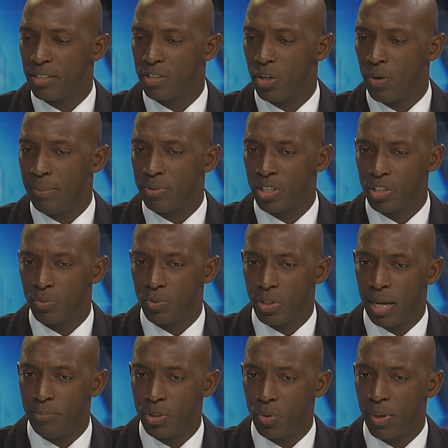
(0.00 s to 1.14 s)
So I'm just
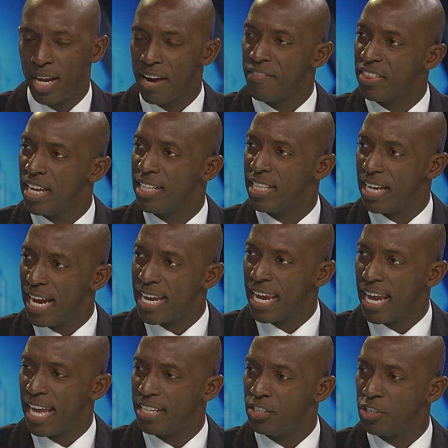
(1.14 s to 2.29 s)
doing everything that I
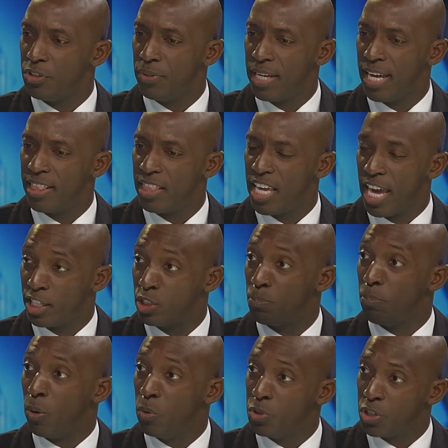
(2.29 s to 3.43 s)
can to get the
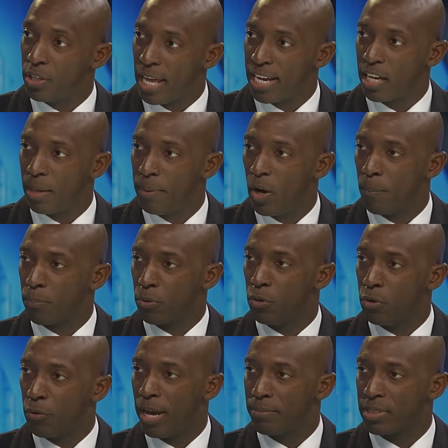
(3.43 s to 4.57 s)
exposure, like coming on
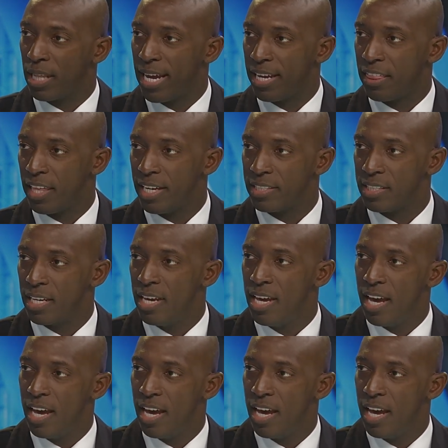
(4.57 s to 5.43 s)
programs like this,